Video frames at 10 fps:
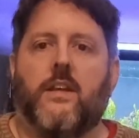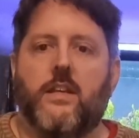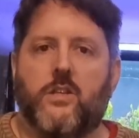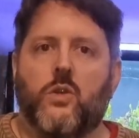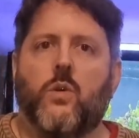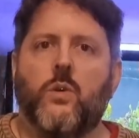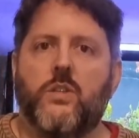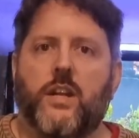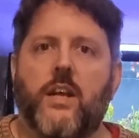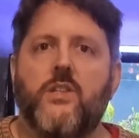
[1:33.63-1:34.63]
He's tall,
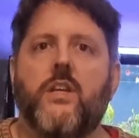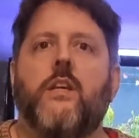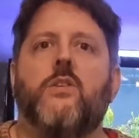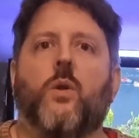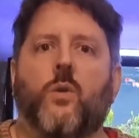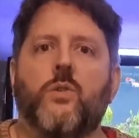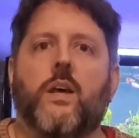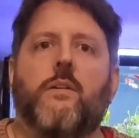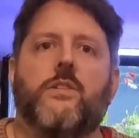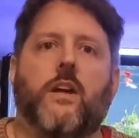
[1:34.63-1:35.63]
he's rangy, he's
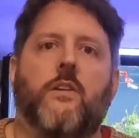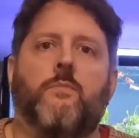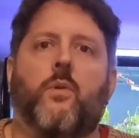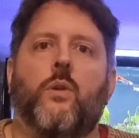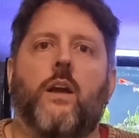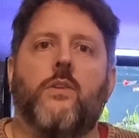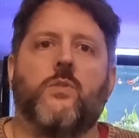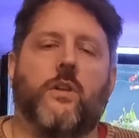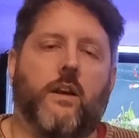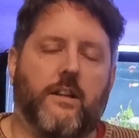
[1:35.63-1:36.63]
also a southpaw like
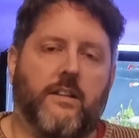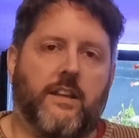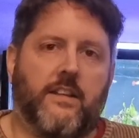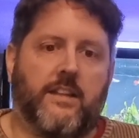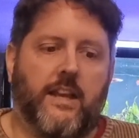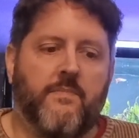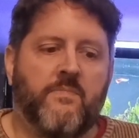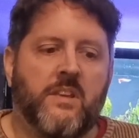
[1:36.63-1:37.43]
Zolani Tete.